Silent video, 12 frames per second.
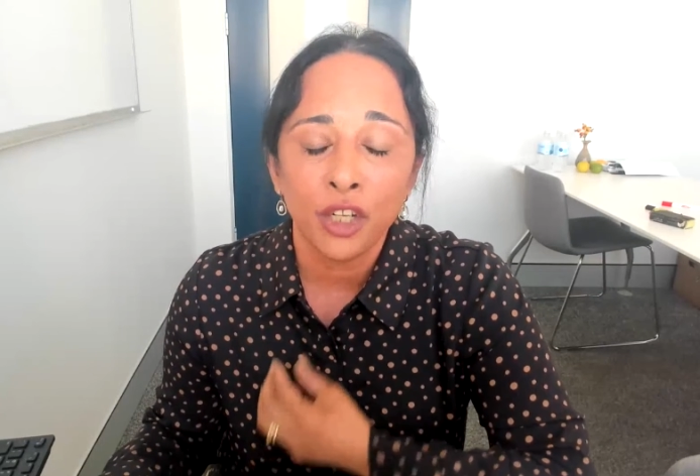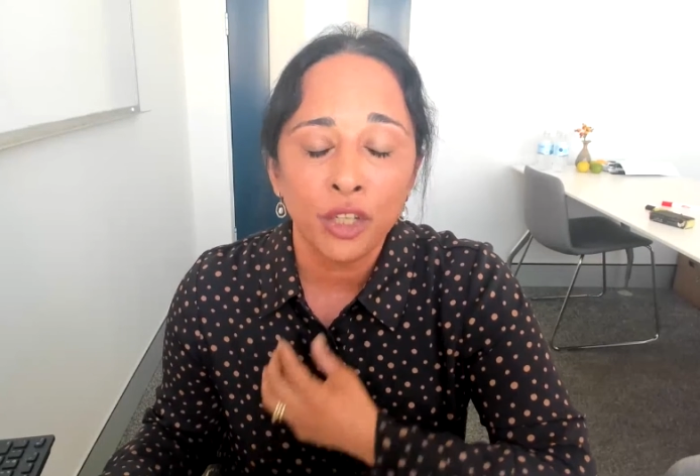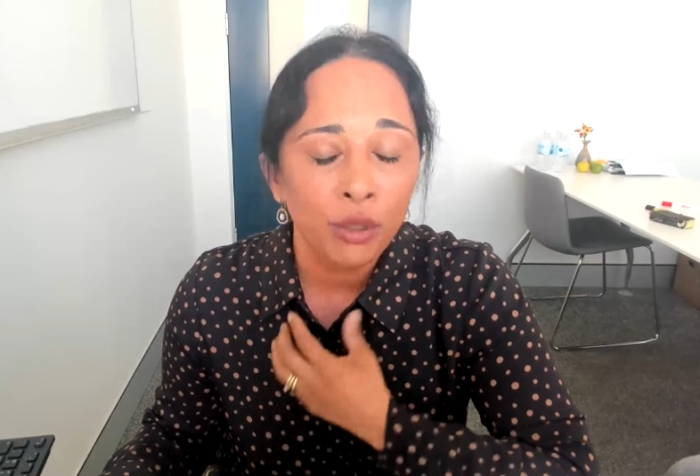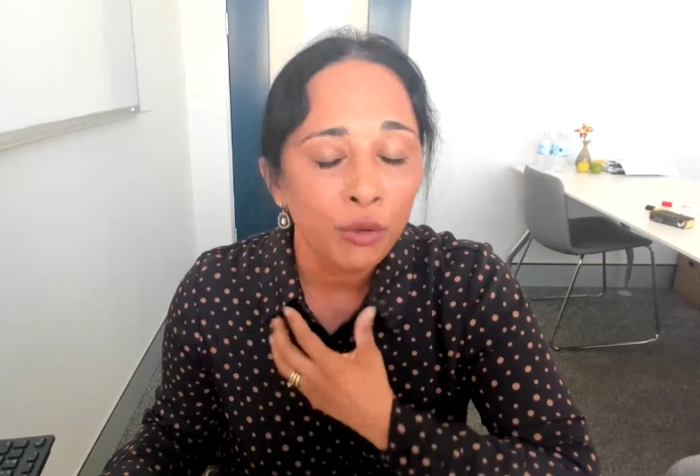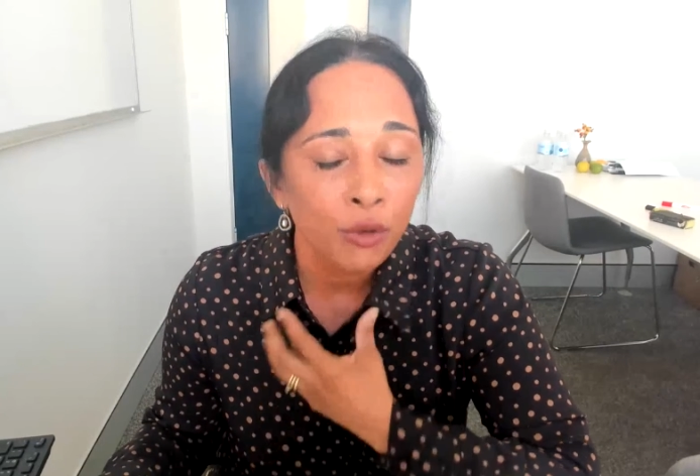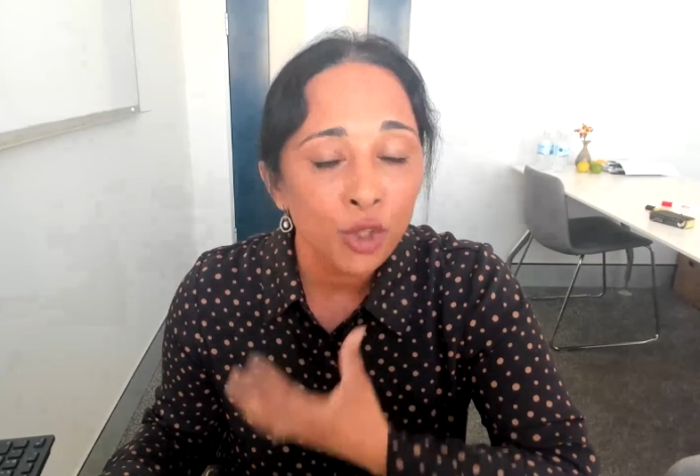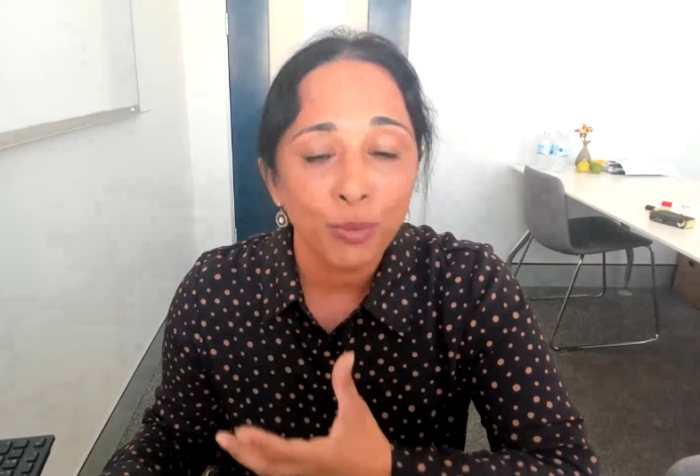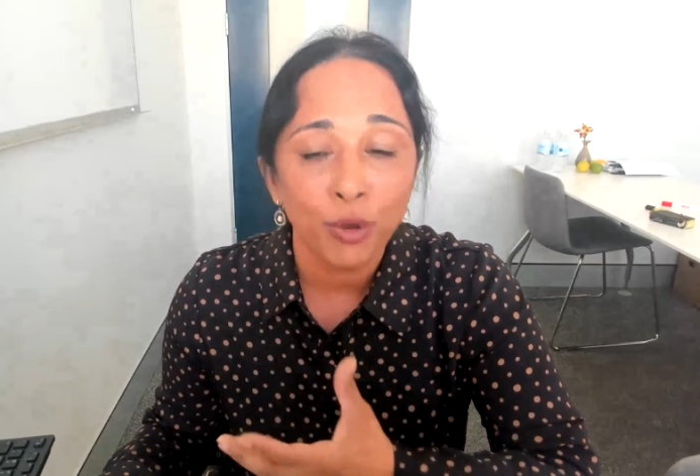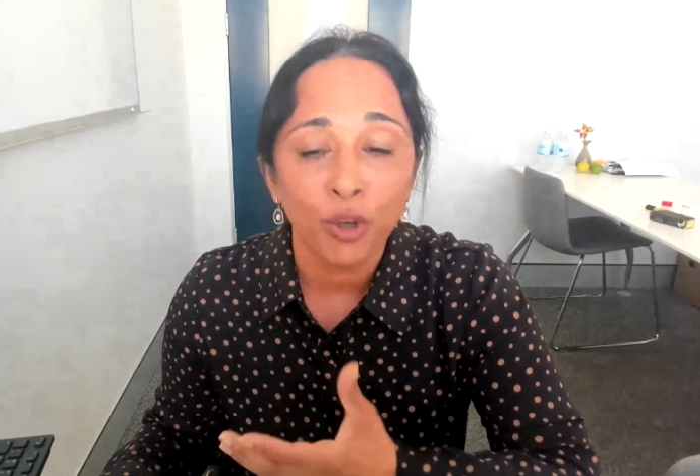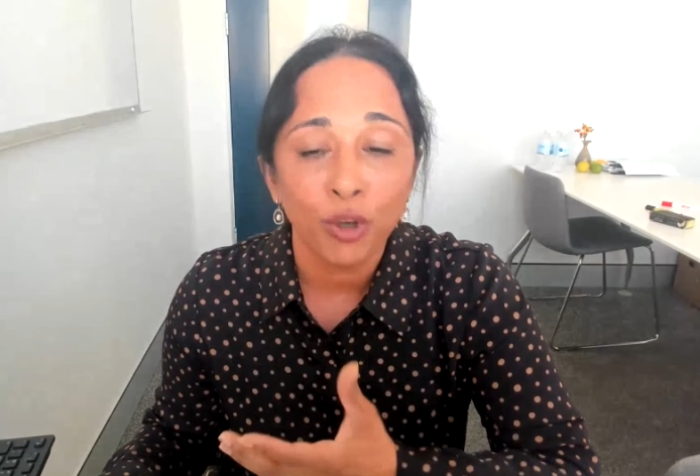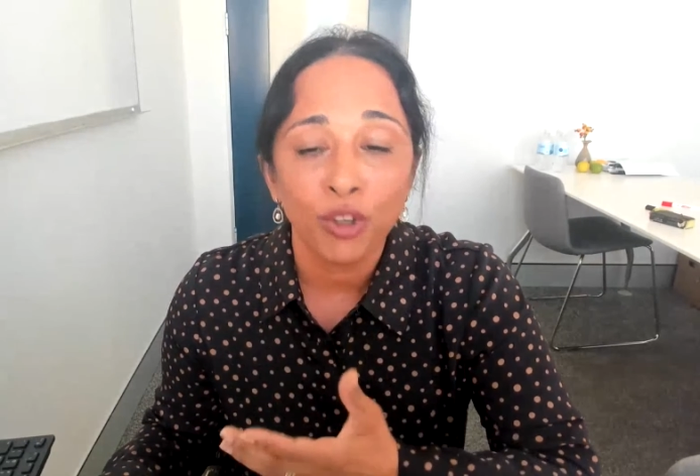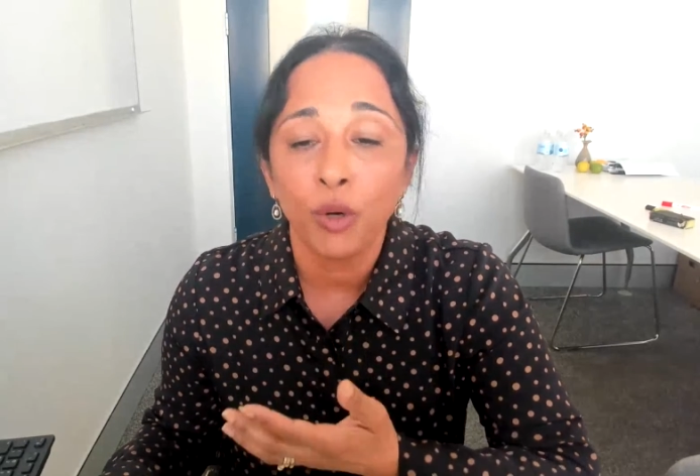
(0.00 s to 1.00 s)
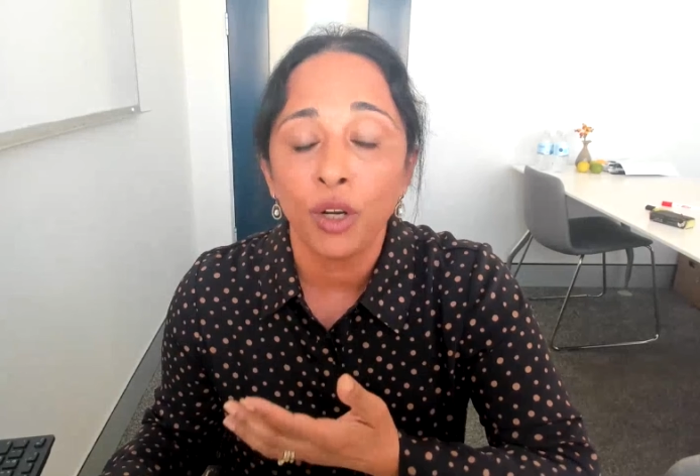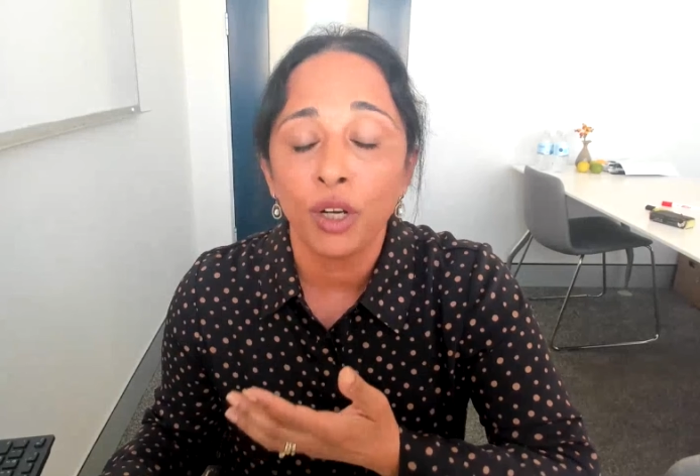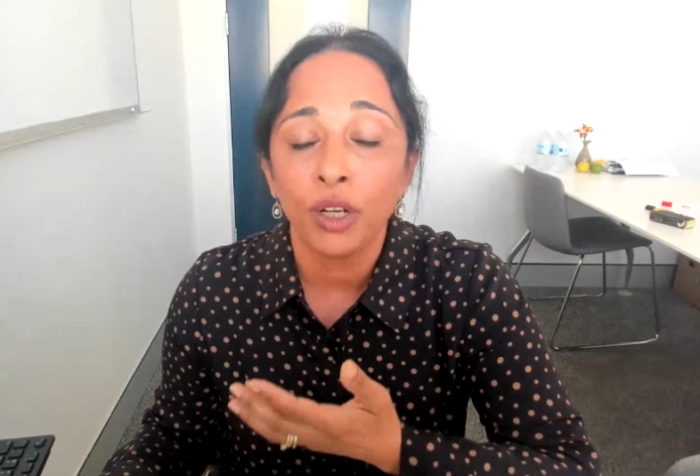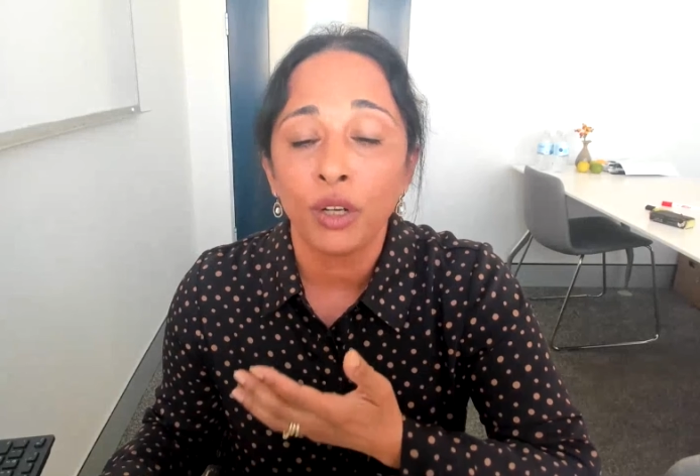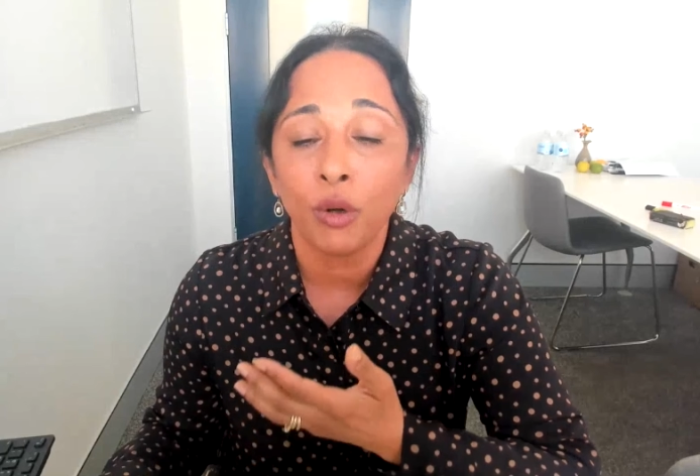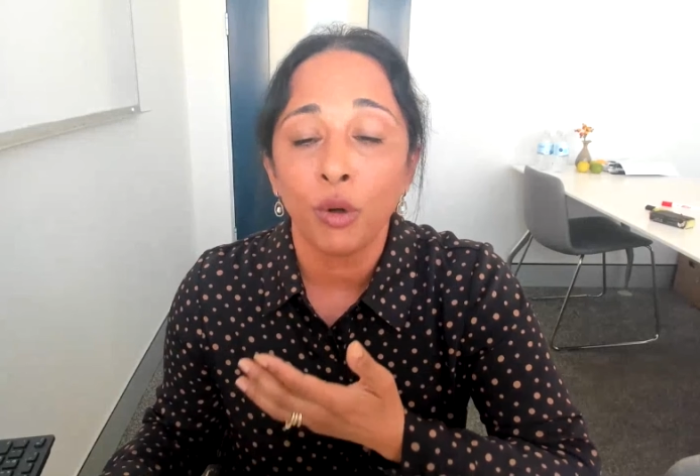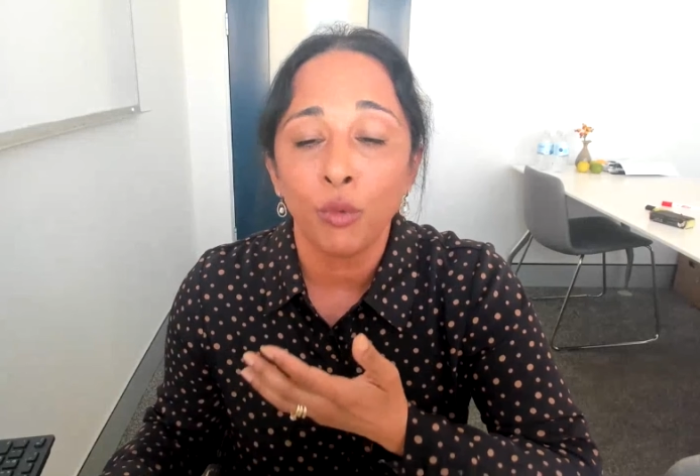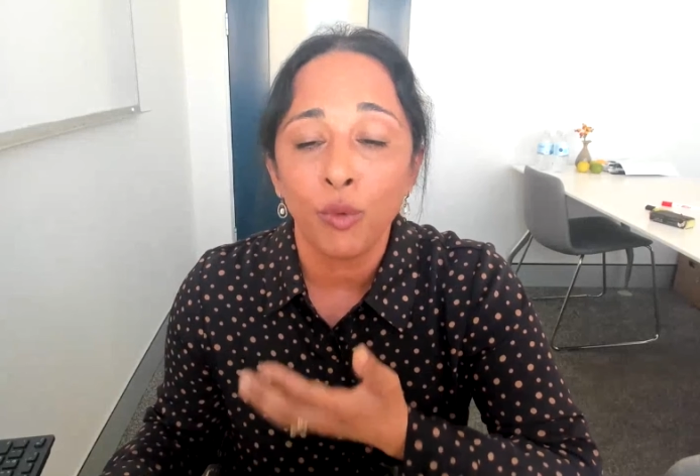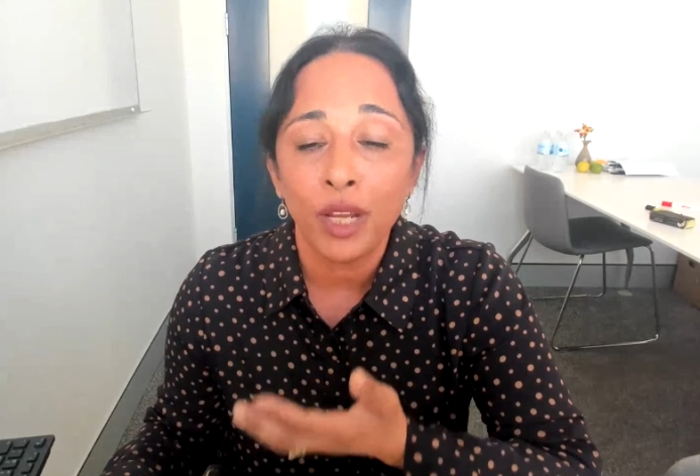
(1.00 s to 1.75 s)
a huge body of work